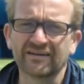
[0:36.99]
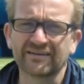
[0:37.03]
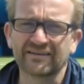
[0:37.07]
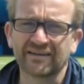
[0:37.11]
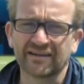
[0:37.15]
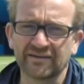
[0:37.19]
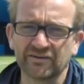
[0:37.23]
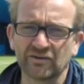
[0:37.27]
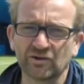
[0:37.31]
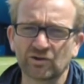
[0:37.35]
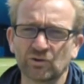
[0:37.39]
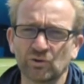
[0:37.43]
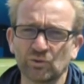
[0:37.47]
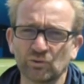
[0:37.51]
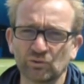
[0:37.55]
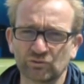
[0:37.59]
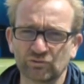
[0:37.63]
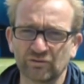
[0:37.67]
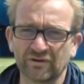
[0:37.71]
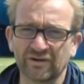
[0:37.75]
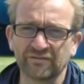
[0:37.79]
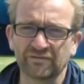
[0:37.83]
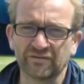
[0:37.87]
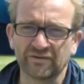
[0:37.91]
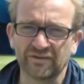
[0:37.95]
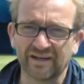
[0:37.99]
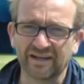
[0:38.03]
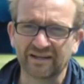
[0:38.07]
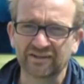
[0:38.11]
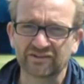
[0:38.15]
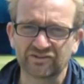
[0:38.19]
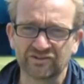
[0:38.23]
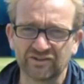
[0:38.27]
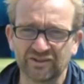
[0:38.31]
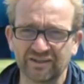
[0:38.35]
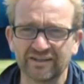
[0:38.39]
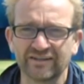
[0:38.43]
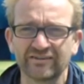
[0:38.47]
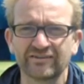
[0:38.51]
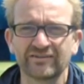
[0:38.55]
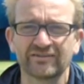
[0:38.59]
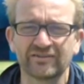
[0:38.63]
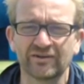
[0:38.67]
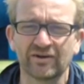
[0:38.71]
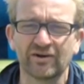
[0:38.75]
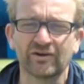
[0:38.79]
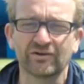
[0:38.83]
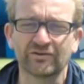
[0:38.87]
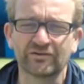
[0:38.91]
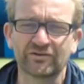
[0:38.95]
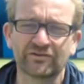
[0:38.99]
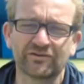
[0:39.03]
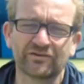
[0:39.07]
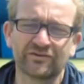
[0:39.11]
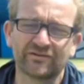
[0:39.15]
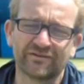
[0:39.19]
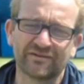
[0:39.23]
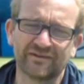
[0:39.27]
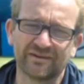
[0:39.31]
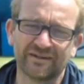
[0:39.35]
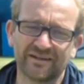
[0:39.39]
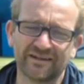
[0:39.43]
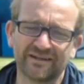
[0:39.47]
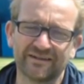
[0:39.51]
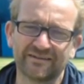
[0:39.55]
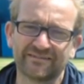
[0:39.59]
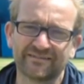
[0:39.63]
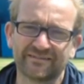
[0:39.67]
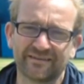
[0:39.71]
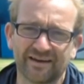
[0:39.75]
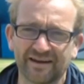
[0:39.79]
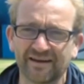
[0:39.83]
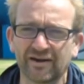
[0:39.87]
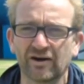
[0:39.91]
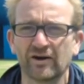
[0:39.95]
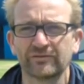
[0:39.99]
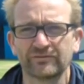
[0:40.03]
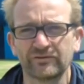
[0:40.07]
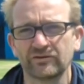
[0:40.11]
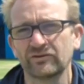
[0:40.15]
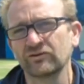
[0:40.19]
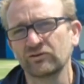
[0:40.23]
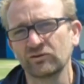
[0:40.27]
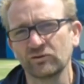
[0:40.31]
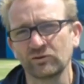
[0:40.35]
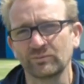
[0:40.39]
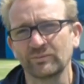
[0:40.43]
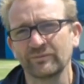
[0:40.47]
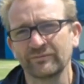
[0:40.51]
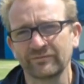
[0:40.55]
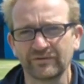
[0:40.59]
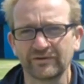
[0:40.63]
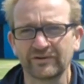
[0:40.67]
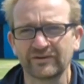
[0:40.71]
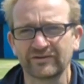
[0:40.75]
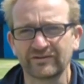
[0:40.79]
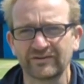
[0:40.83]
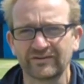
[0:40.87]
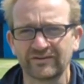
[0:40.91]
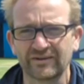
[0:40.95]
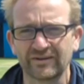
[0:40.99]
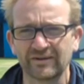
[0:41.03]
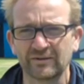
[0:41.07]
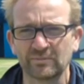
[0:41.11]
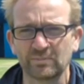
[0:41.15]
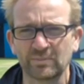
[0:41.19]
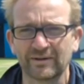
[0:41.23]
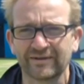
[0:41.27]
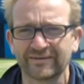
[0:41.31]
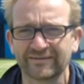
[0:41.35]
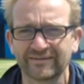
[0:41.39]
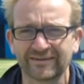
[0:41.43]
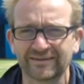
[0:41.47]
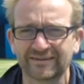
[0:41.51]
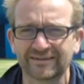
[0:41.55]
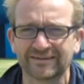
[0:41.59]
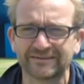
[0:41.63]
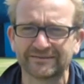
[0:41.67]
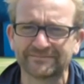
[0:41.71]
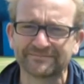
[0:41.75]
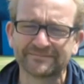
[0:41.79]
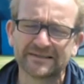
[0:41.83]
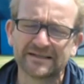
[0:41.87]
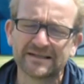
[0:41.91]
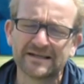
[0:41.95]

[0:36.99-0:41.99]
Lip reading: getting the courts ready for next year starts the day after the tournament finishes here, basically.